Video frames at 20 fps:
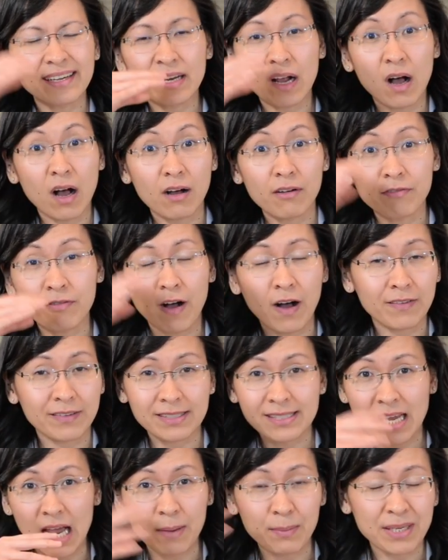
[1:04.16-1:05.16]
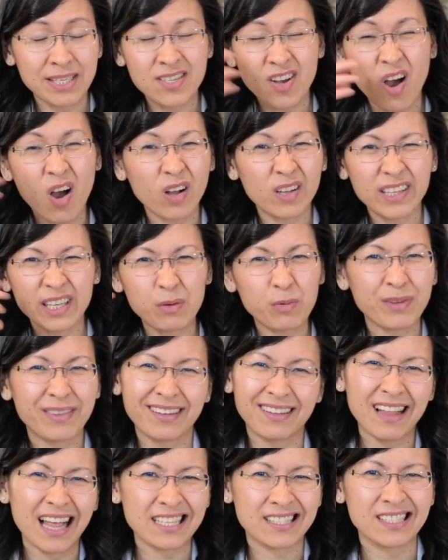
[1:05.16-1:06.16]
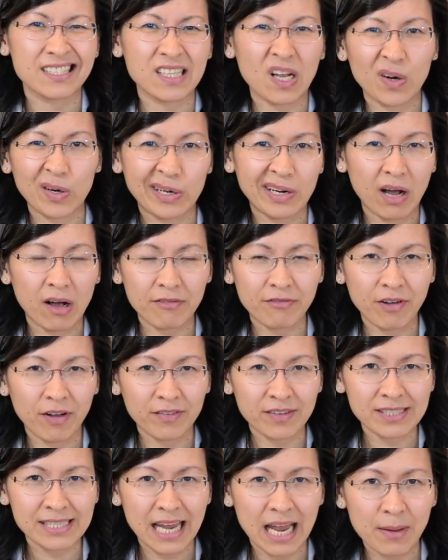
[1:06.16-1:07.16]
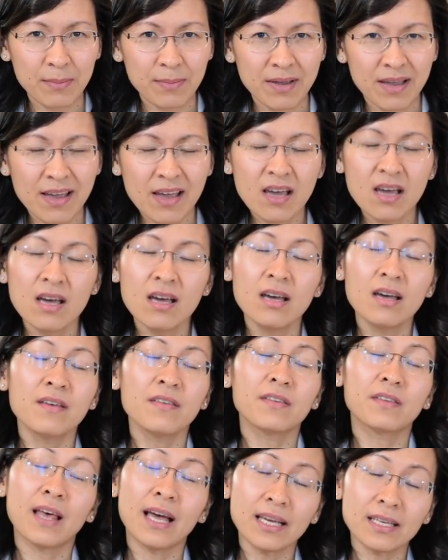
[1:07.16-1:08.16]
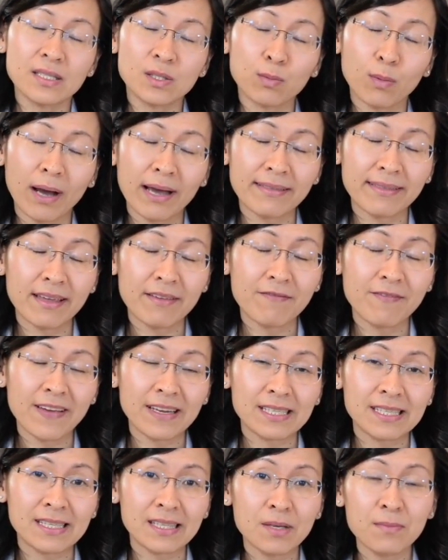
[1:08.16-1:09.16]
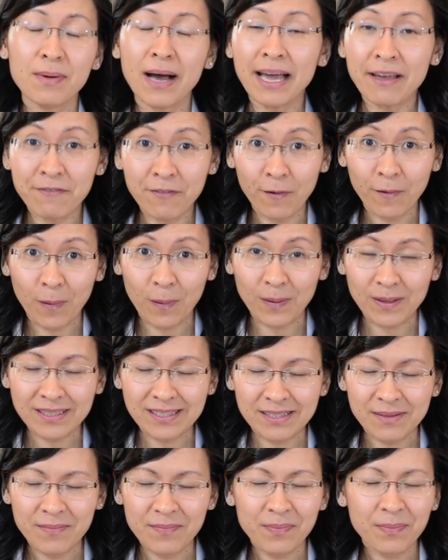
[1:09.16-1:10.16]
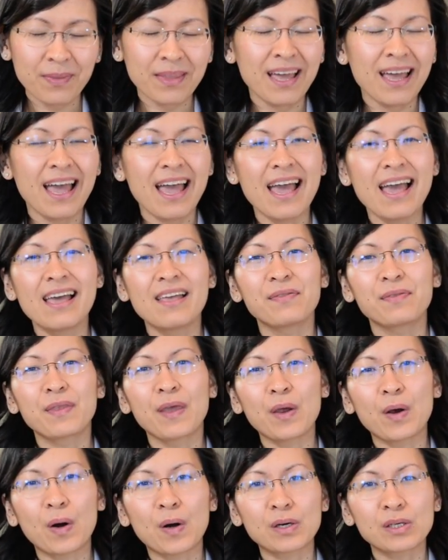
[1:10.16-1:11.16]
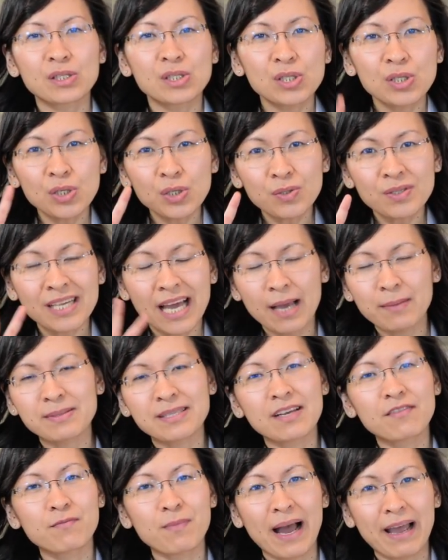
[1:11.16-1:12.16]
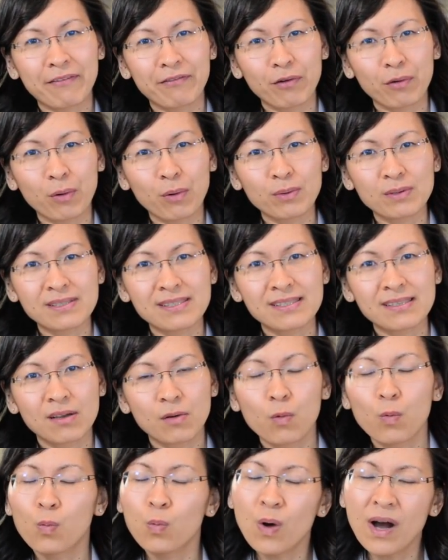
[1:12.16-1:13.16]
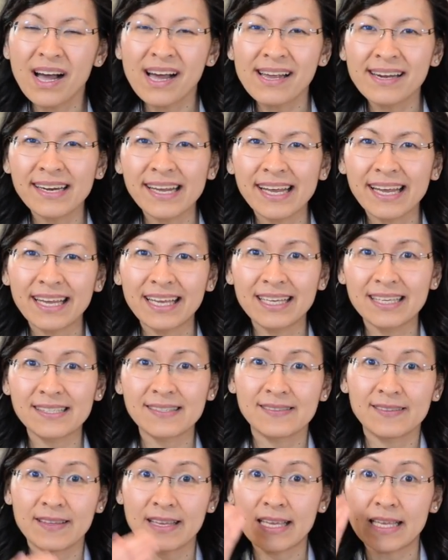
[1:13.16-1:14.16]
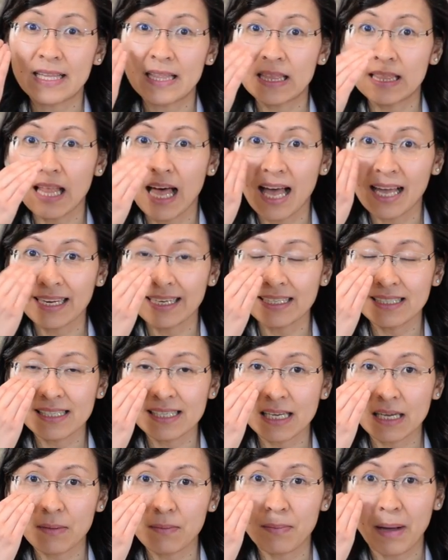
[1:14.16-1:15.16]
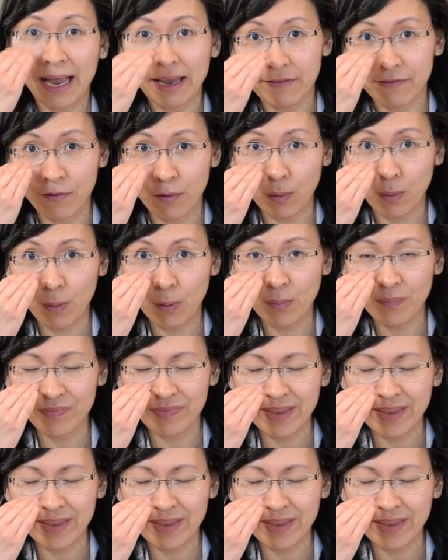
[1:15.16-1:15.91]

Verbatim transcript: and off all the time and toggling with the glasses on and off all the time. That is why they invented the bifocals. And there are two types of bifocals. One is the lined bifocal,